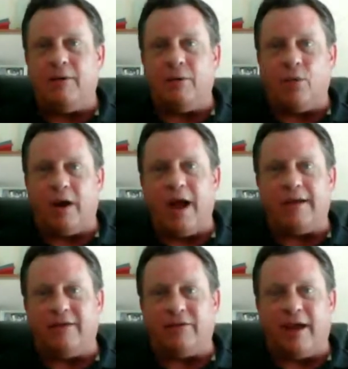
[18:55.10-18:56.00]
What I
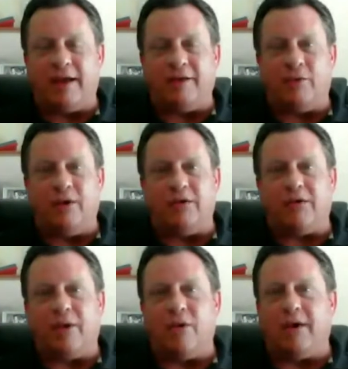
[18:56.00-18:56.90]
decided was
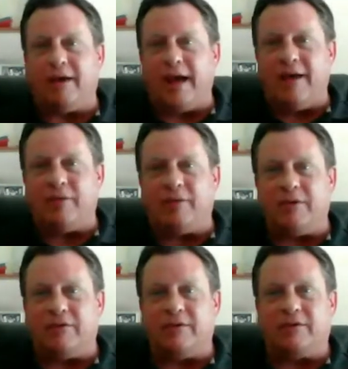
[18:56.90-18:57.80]
I wanted to have a
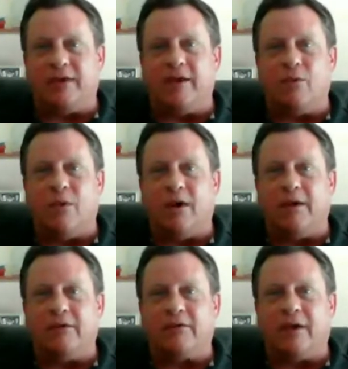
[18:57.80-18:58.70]
business that
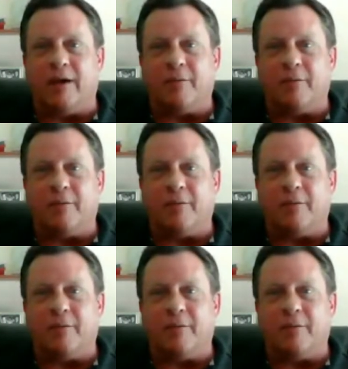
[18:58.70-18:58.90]
was a